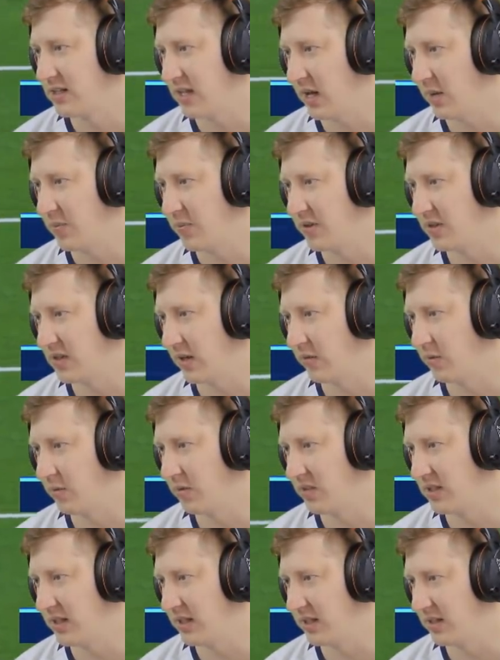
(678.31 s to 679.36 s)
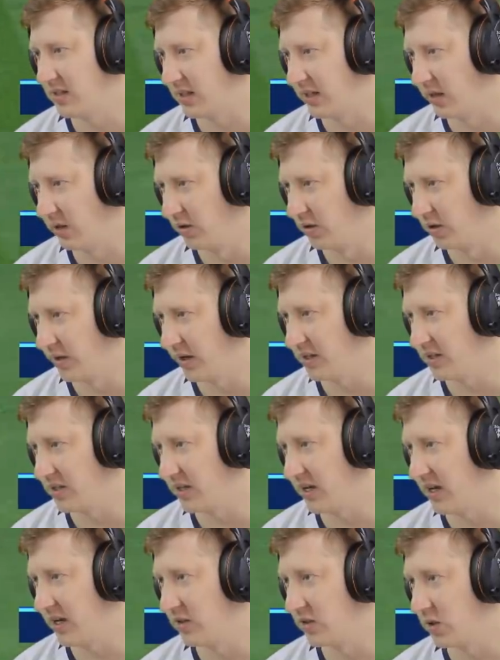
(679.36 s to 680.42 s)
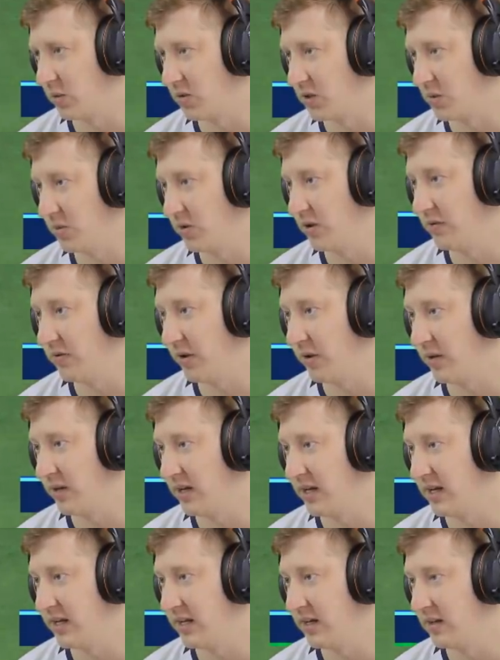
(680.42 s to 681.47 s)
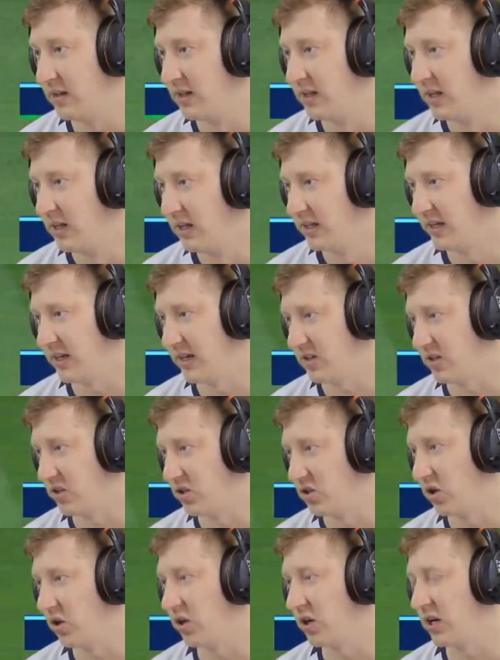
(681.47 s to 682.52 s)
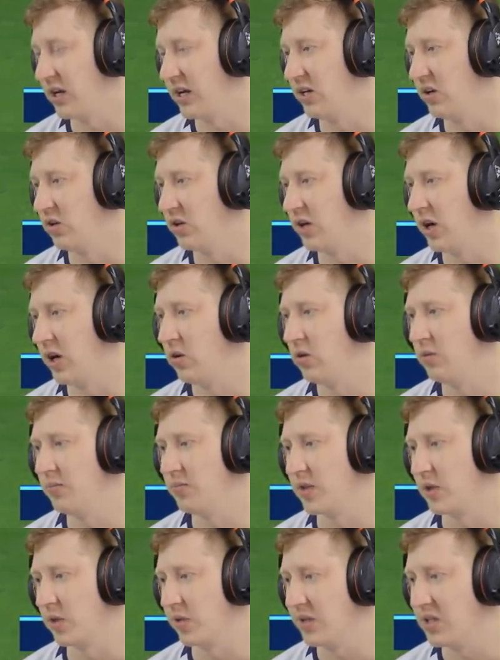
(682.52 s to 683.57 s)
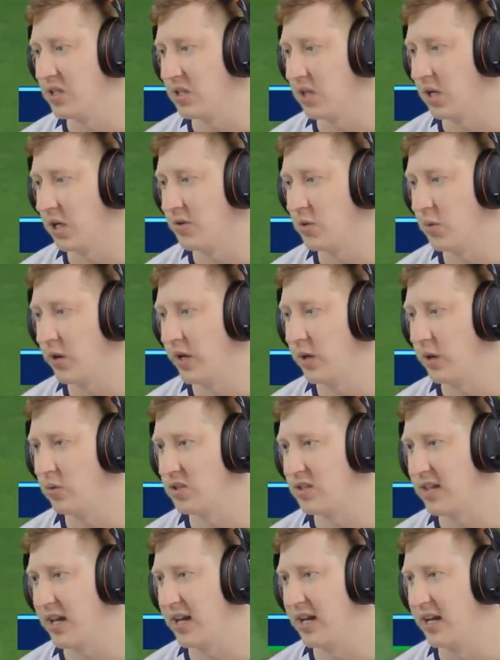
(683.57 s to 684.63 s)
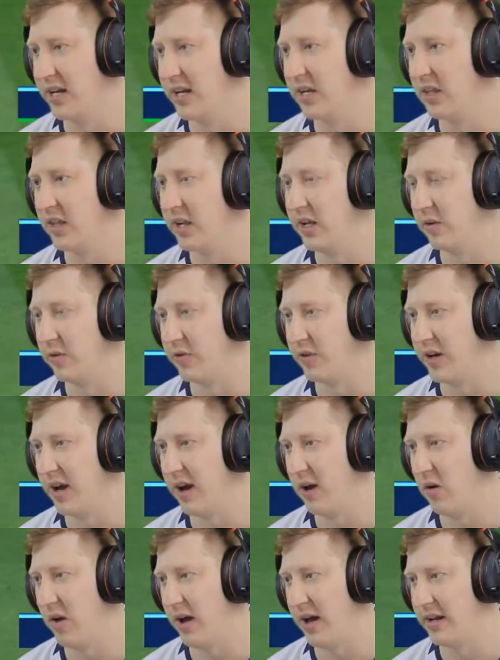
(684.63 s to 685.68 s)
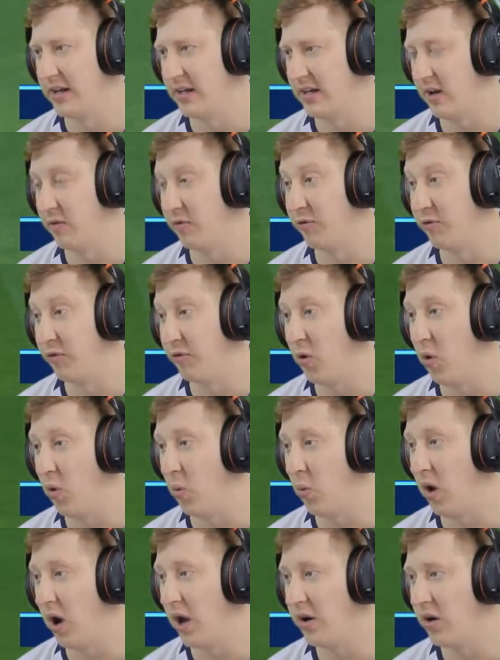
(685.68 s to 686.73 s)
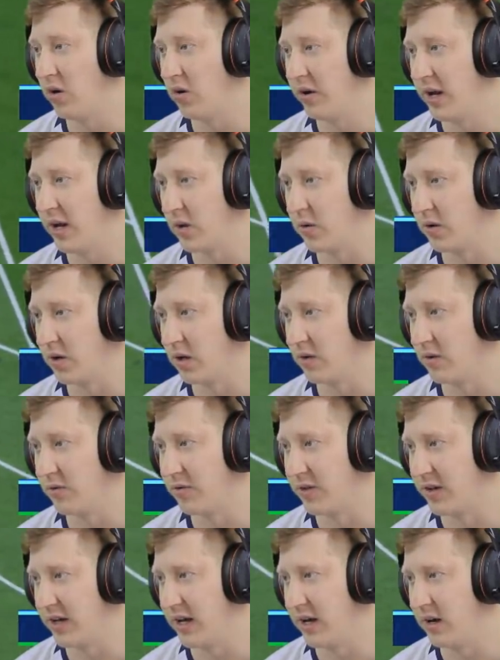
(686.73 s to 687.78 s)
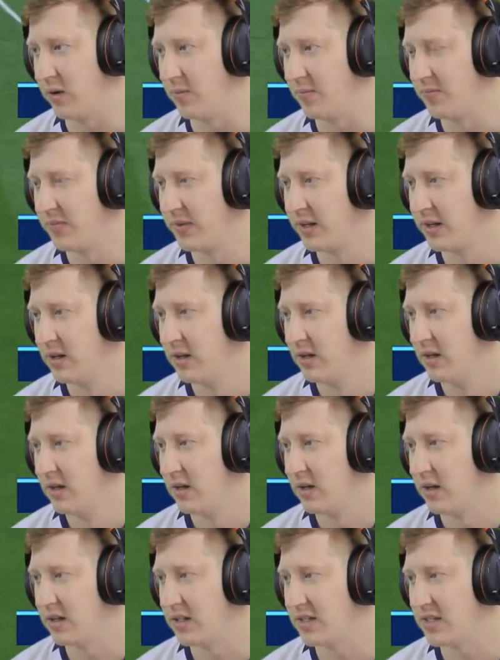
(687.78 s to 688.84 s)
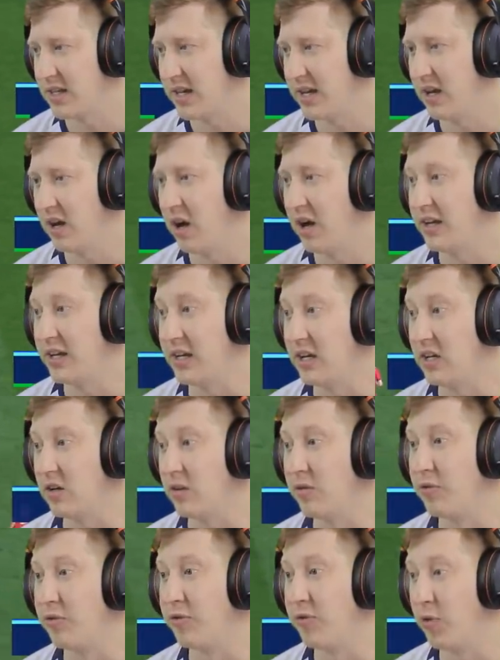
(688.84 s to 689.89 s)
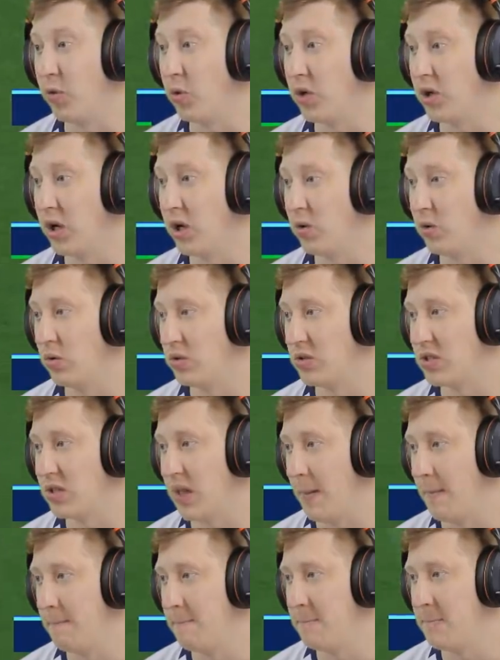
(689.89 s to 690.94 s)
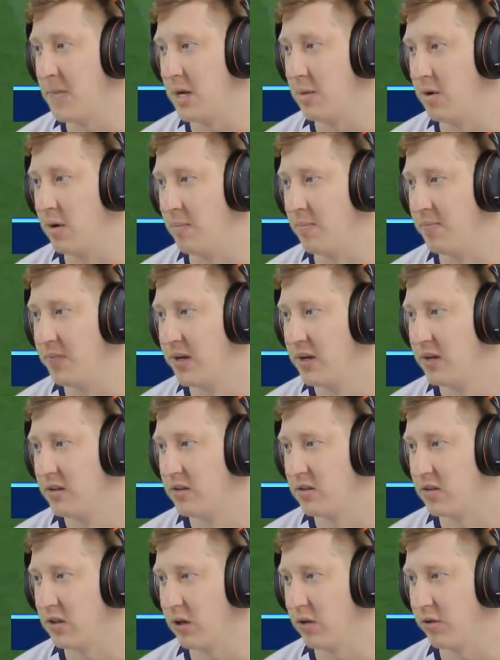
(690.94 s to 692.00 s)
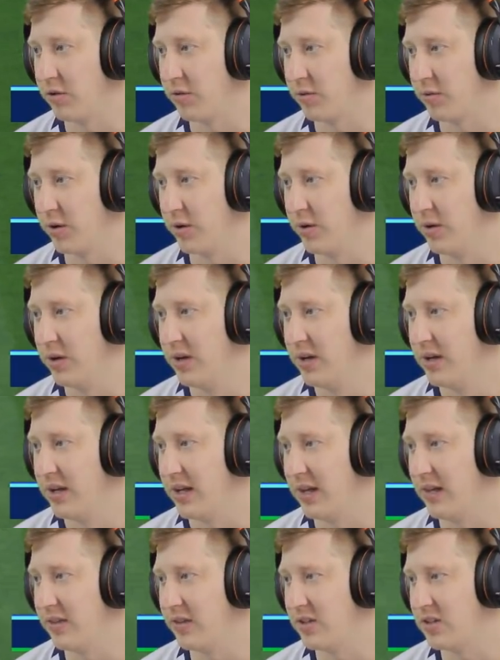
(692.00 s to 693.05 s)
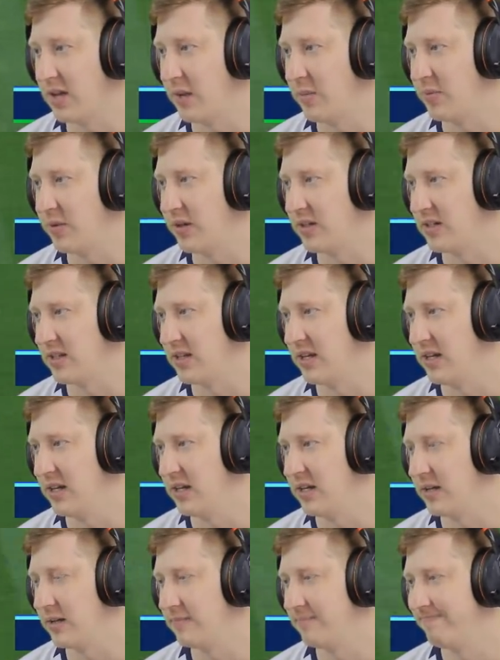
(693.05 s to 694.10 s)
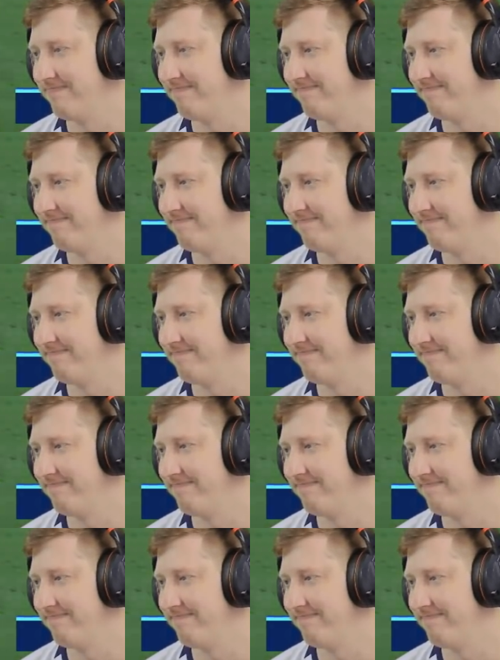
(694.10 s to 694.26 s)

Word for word: As it happens, having Martinez, Leon Goretzka and Thomas Müller very nearly Gets a shot clean on goal. Lloris dives away. We'll stay at nil-nil for now and 4-1 on aggregate for now. Like I say, I need four goals minimum to go through in the Champions League.